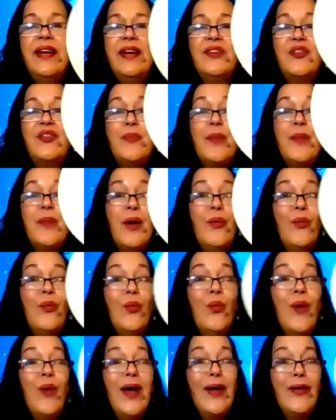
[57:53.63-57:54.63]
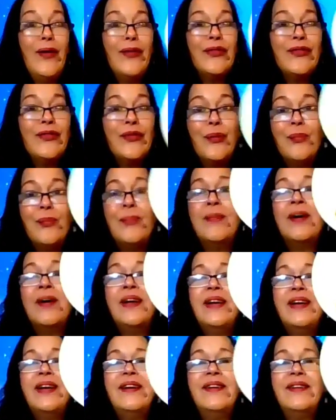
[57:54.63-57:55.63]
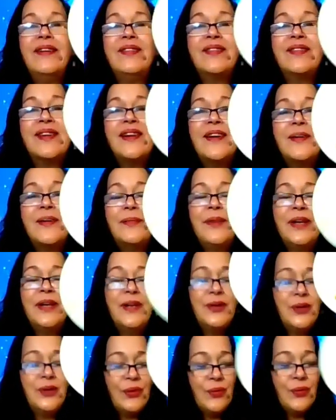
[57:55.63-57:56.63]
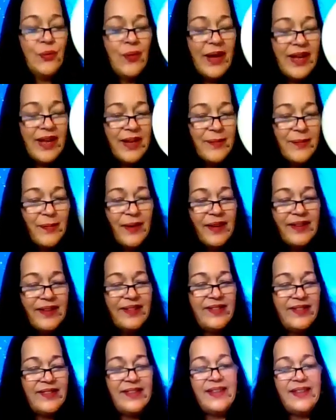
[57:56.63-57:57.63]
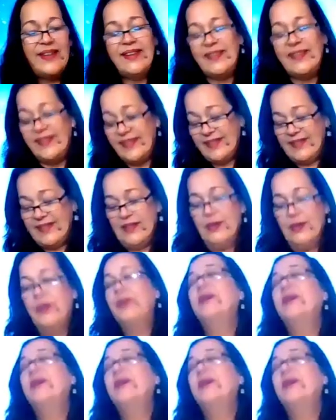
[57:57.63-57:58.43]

It's about wealth. So money is coming your way, Pisces.